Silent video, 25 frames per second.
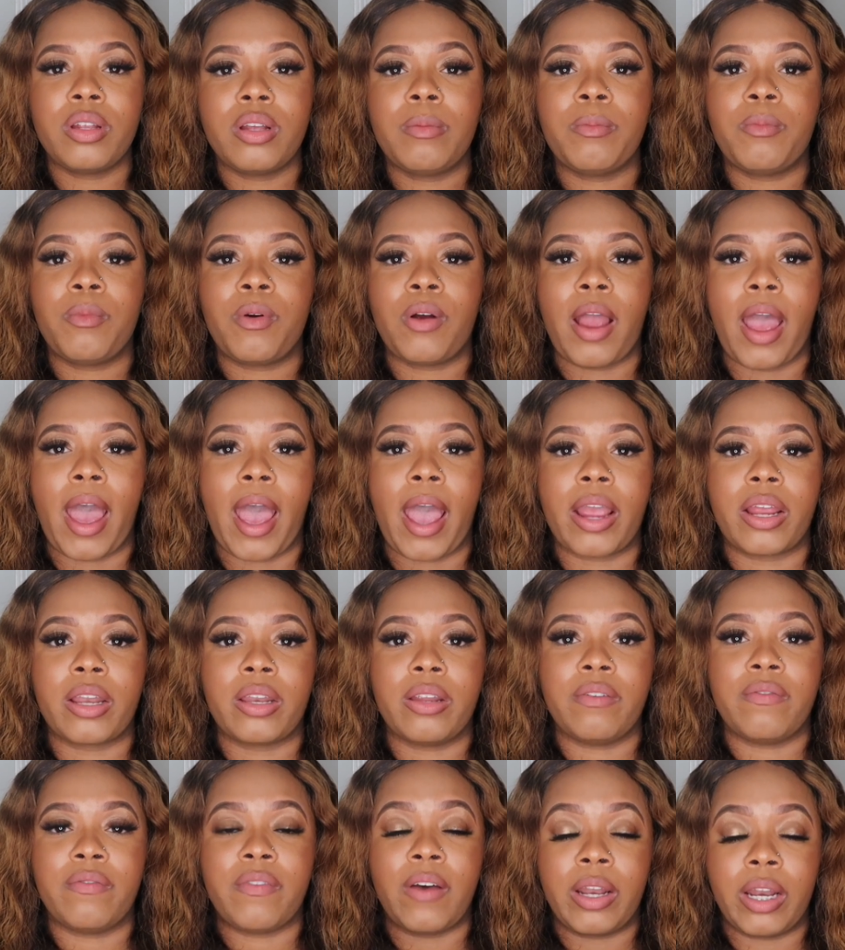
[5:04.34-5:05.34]
of them were
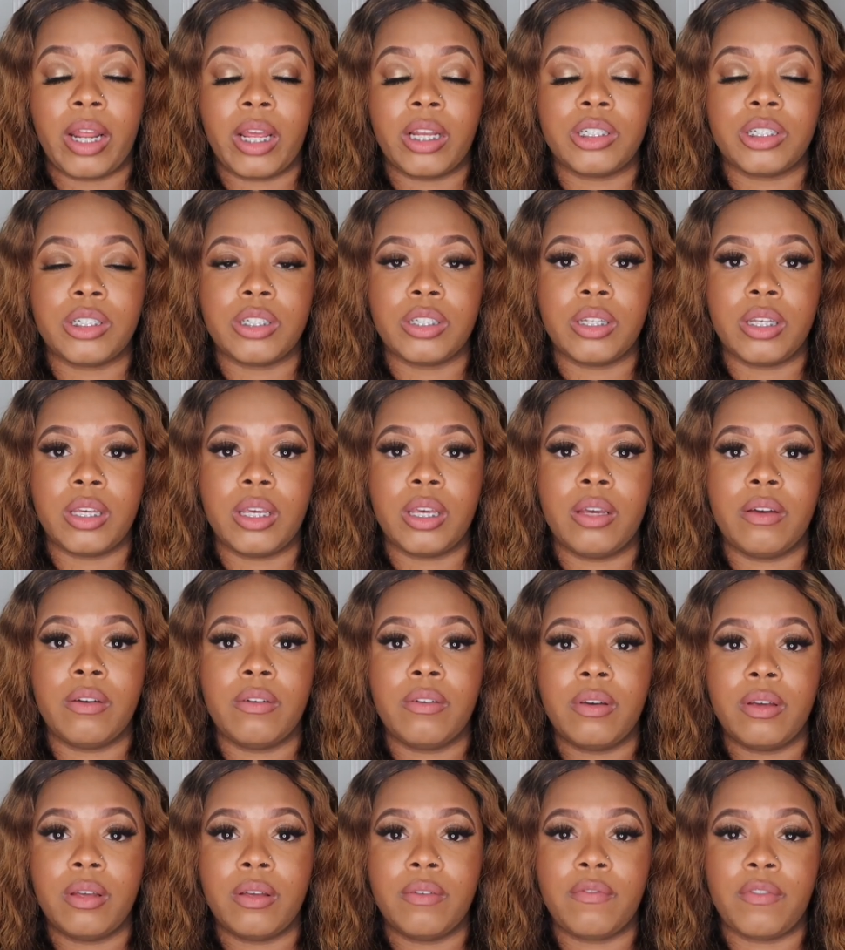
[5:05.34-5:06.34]
active financially
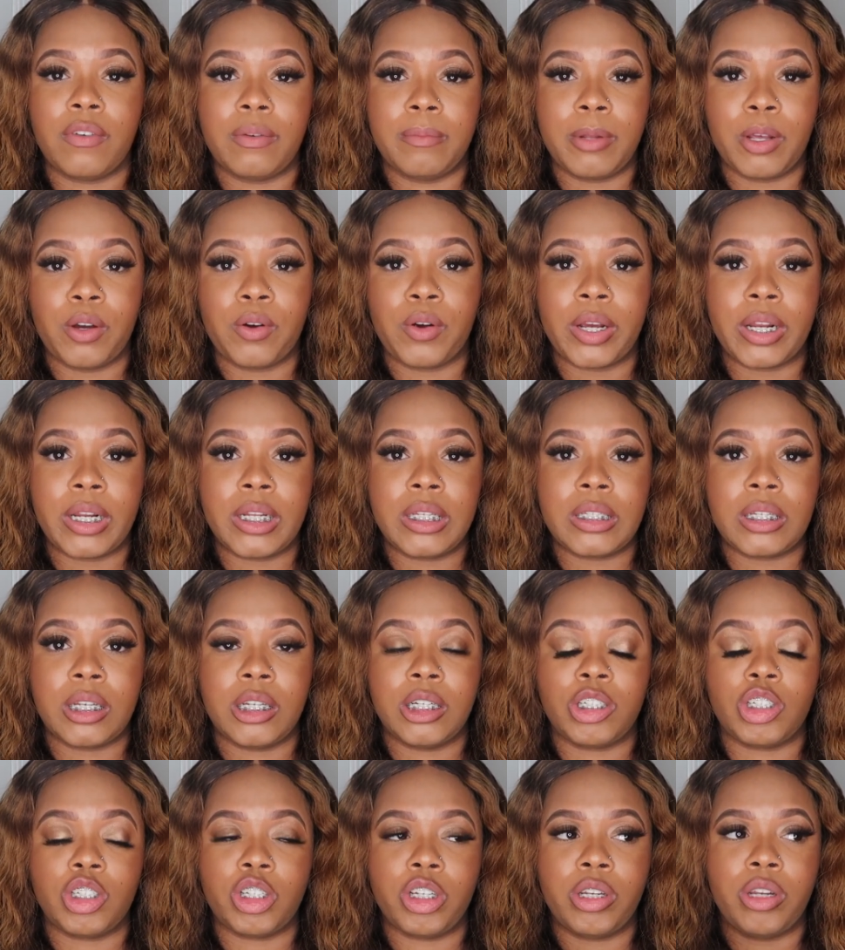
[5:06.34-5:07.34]
from the
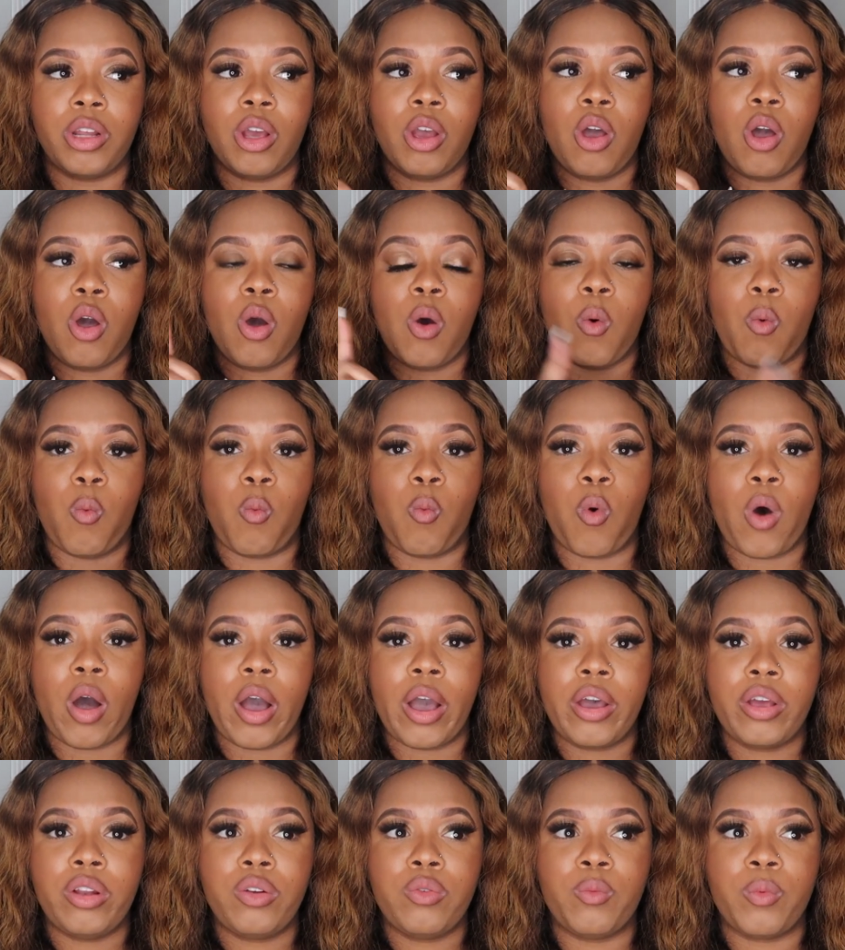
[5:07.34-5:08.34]
organization.
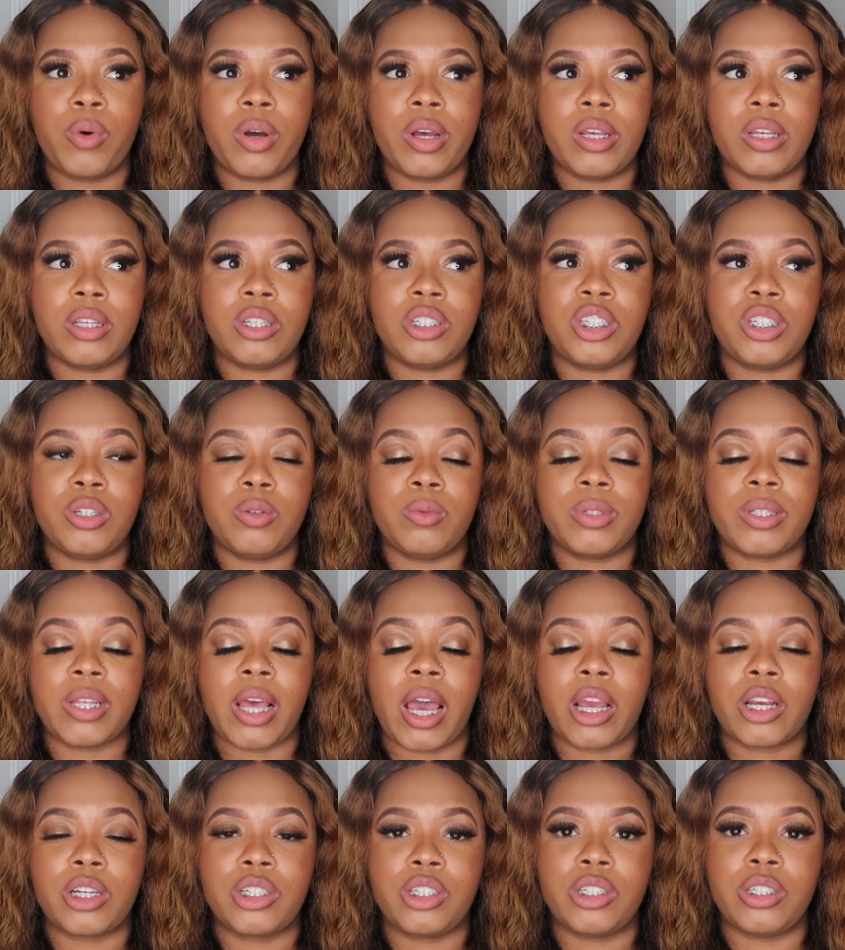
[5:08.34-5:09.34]
One was, she was
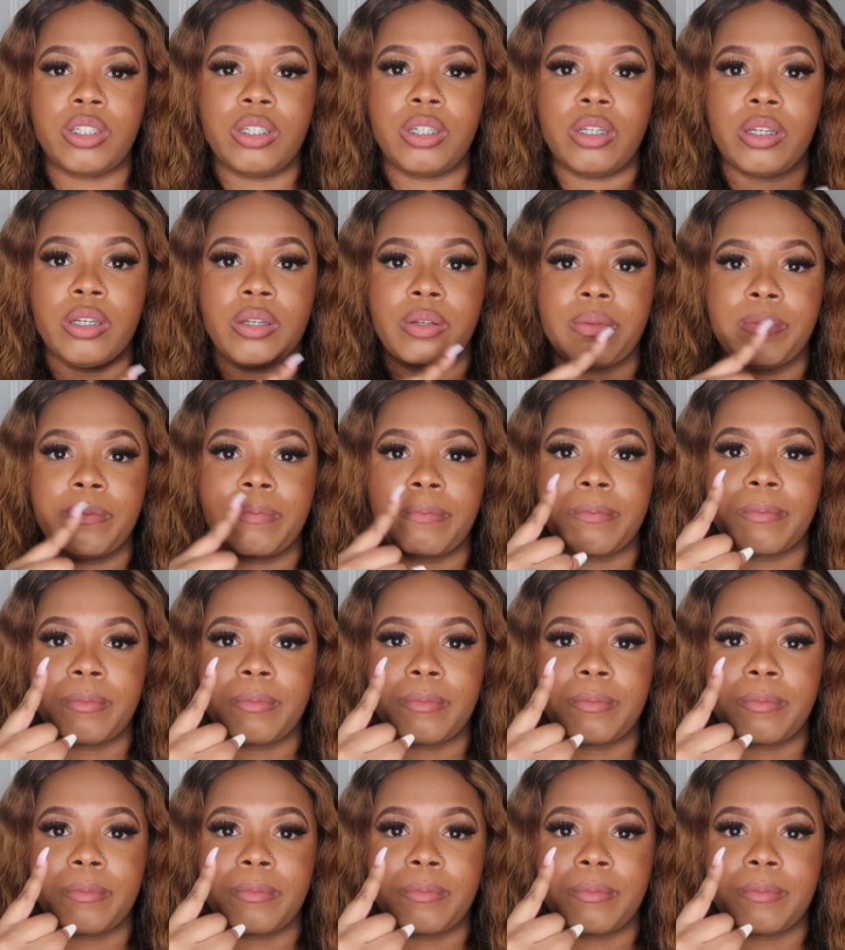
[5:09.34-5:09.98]
actually